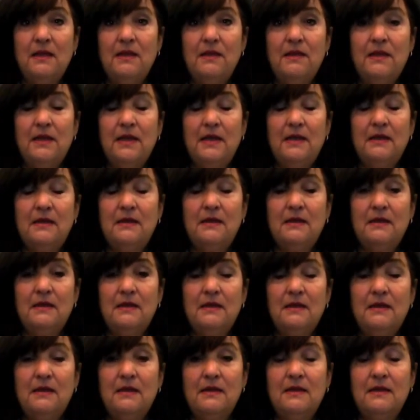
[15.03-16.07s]

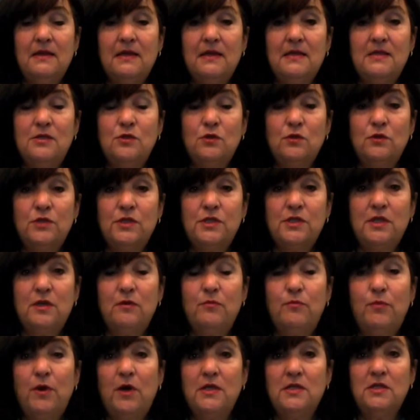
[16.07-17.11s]
Then there is also
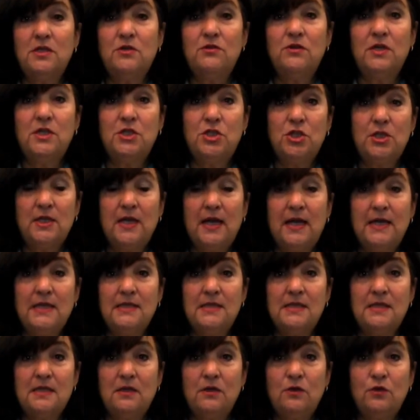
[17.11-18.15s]
a bond
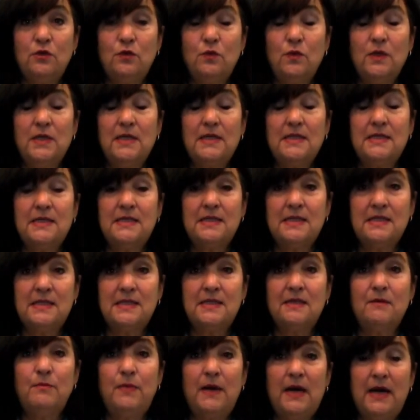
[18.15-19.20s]
originator who will
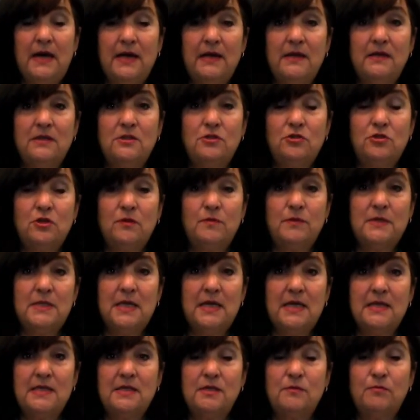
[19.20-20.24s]
assist the buyer to
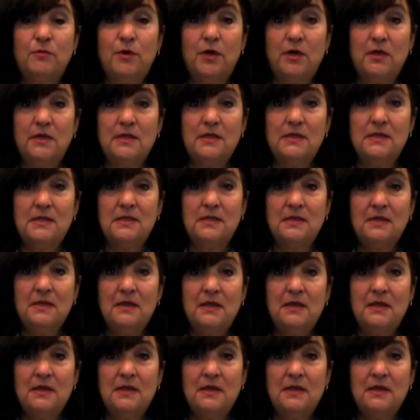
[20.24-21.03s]
obtain his bond.